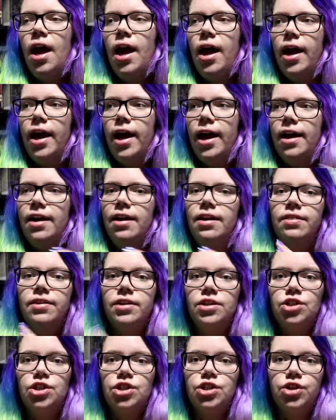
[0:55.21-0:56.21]
And
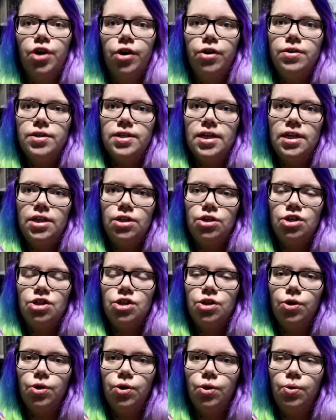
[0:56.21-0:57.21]
this just goes
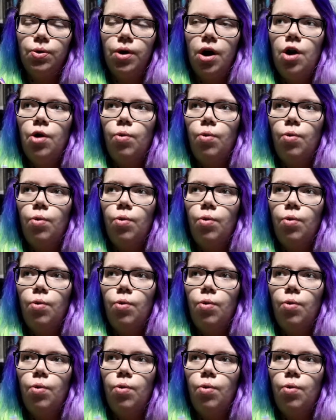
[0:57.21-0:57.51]
into